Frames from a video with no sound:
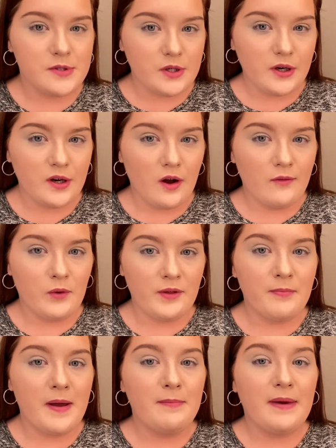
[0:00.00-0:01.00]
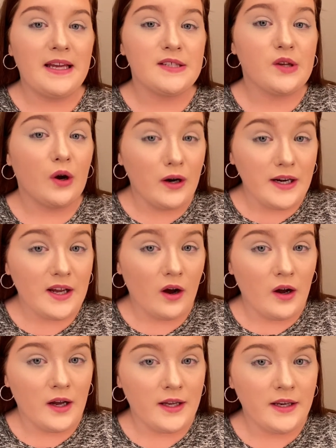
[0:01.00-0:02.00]
starting off with my base already
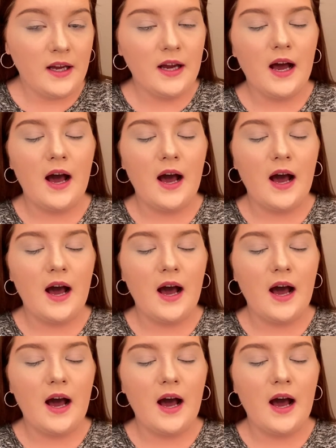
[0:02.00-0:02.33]
on.